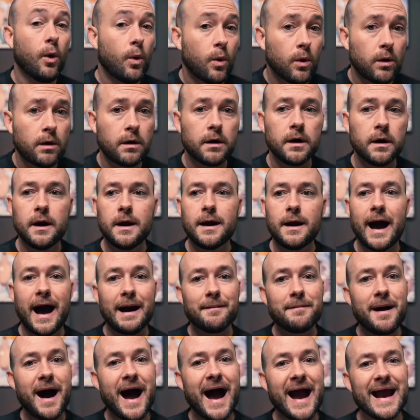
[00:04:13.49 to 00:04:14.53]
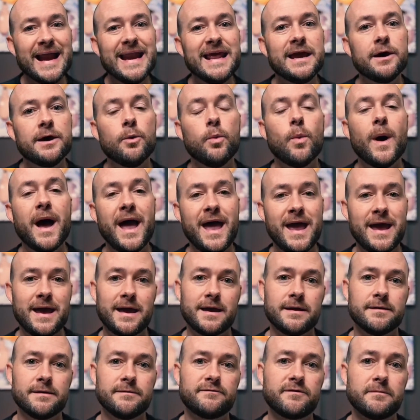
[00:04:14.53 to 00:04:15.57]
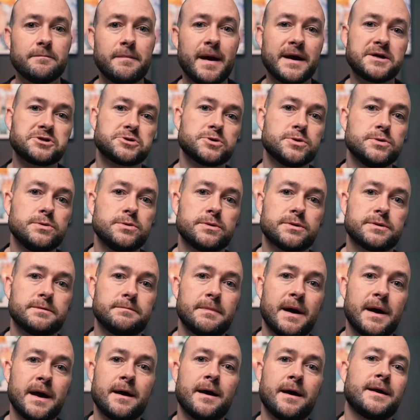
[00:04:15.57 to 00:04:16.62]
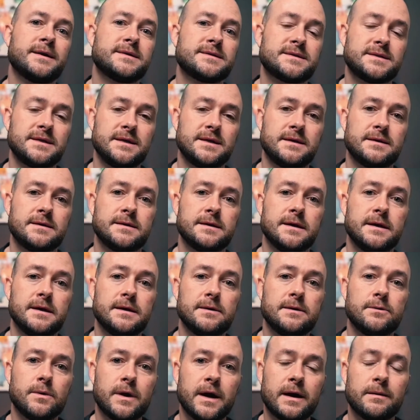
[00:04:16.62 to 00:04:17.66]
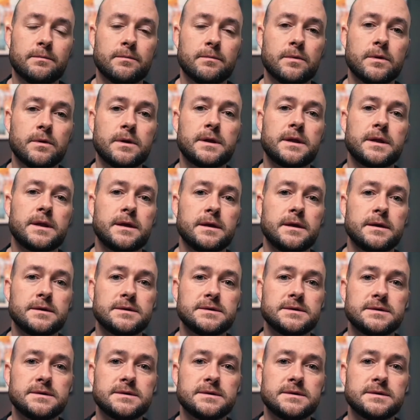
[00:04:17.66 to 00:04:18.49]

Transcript: or I'm hiding away from my truth and my honesty and what I'm really